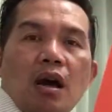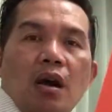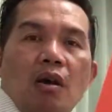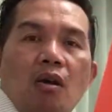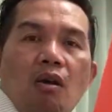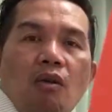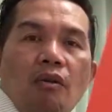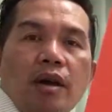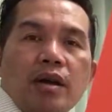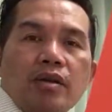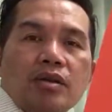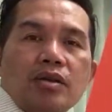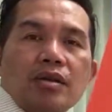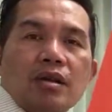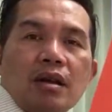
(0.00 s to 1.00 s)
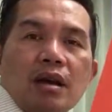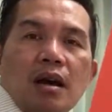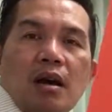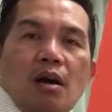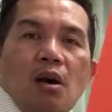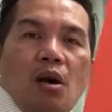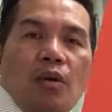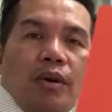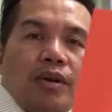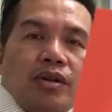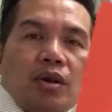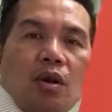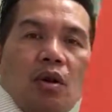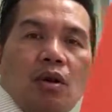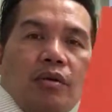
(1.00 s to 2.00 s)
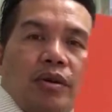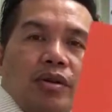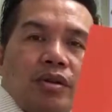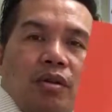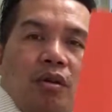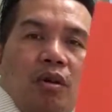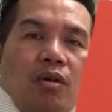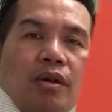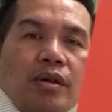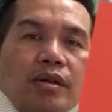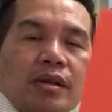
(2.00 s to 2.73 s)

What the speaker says: orange, orange, orange, orange.